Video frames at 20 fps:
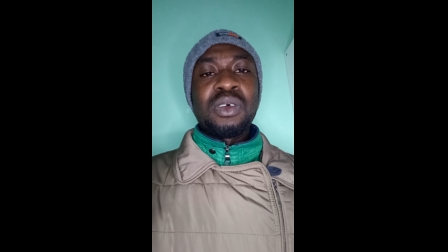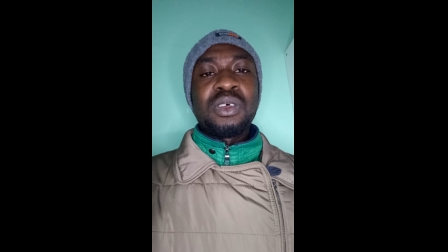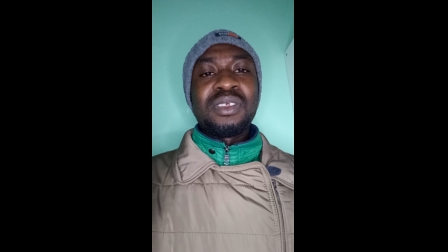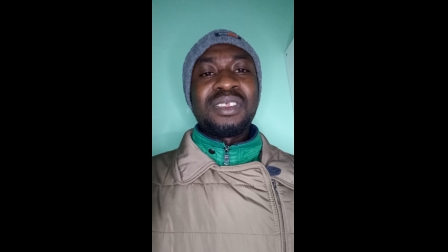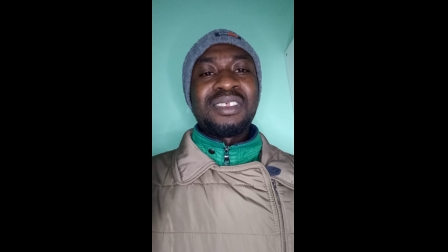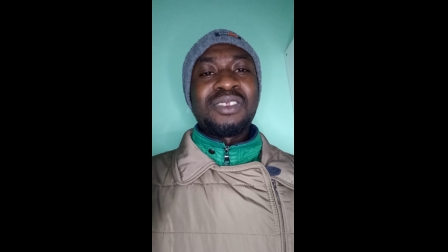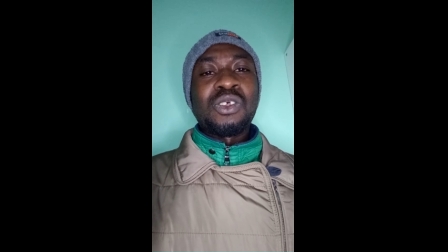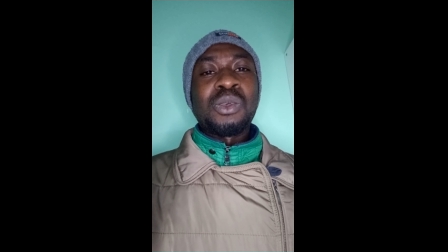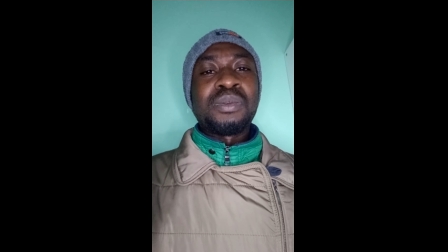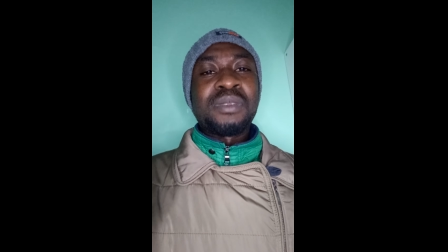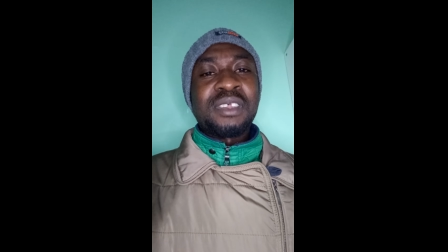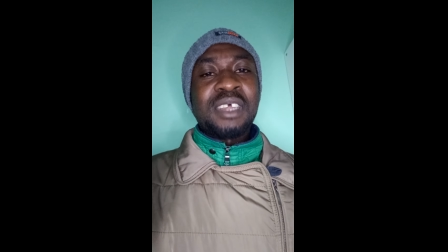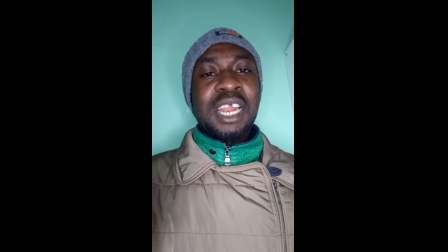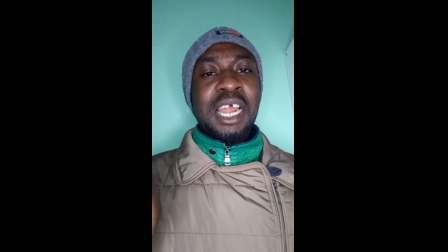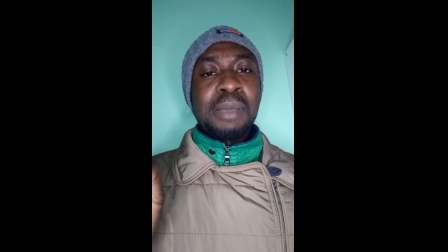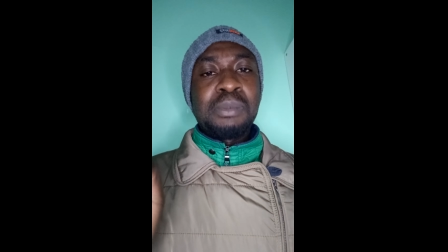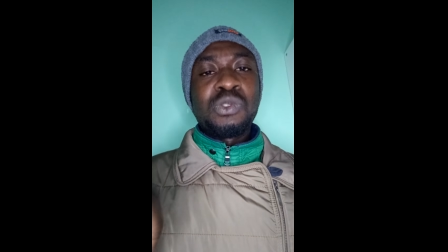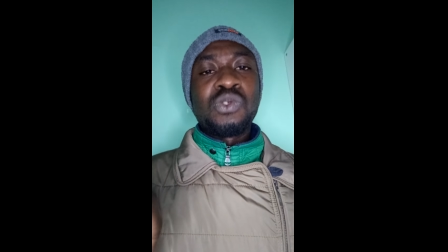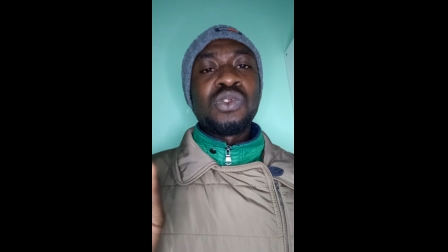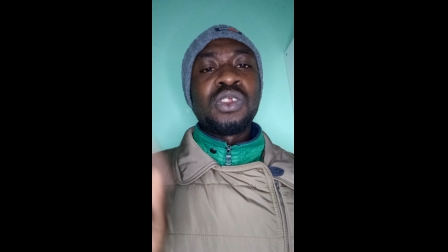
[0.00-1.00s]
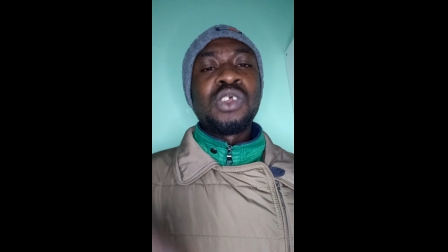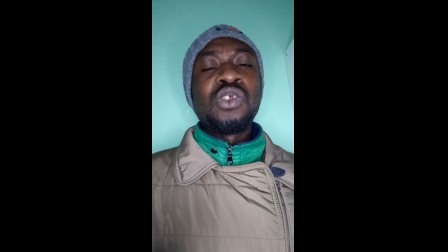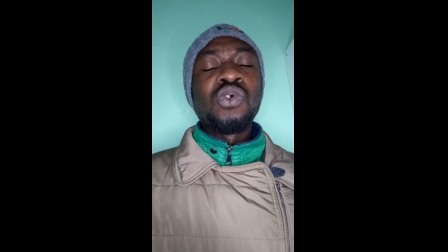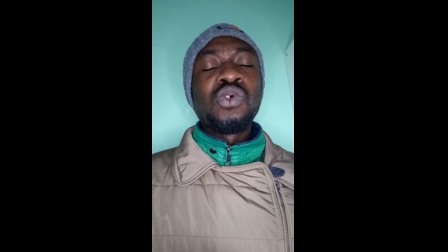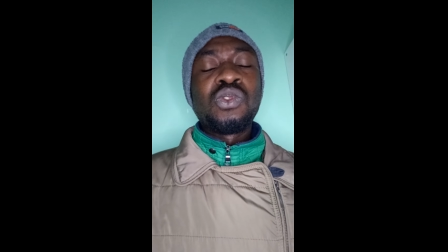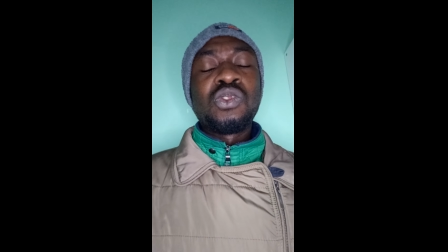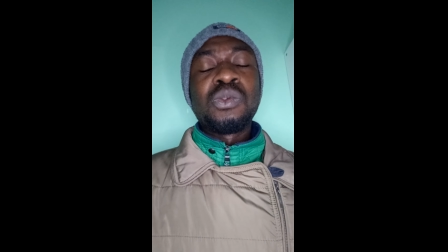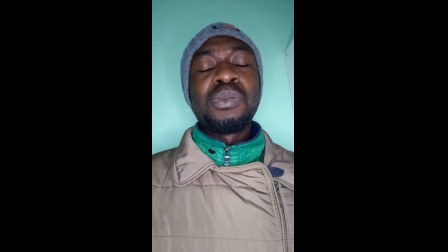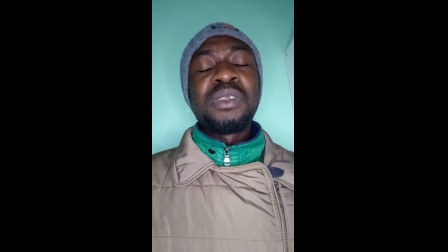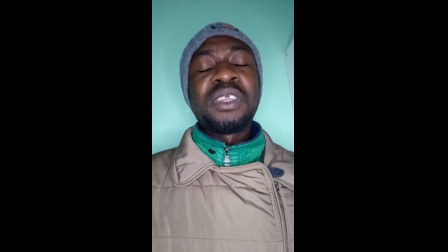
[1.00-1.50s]
Subscribe to the
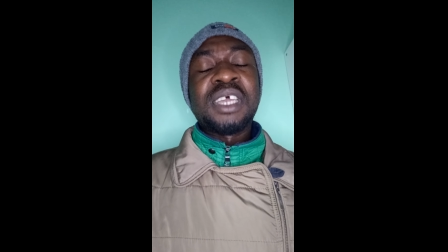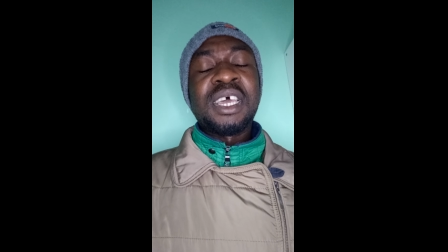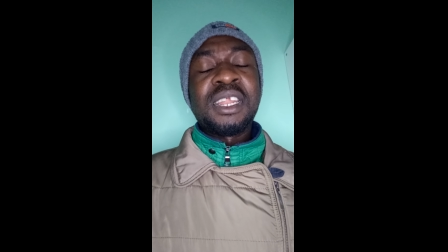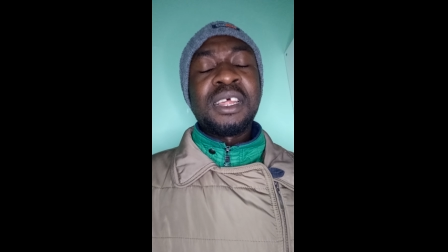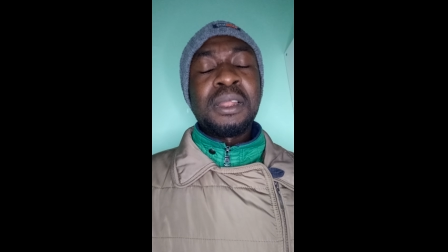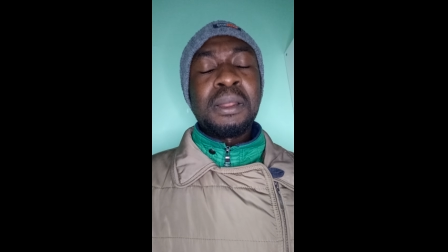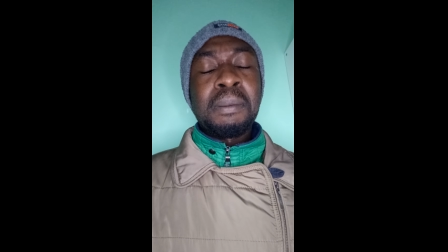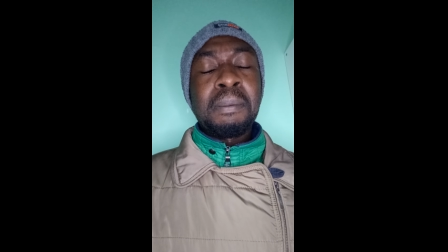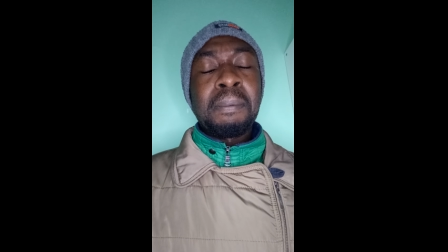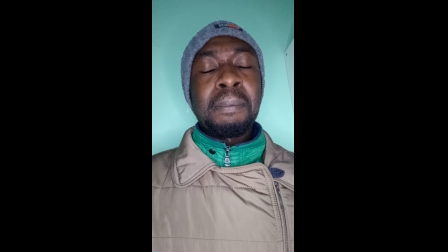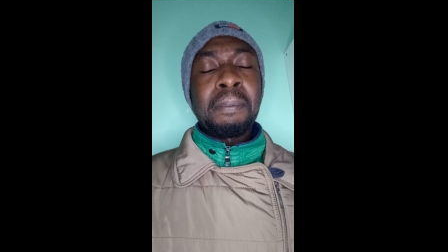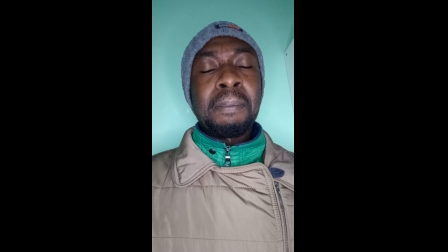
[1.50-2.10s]
YouTube channel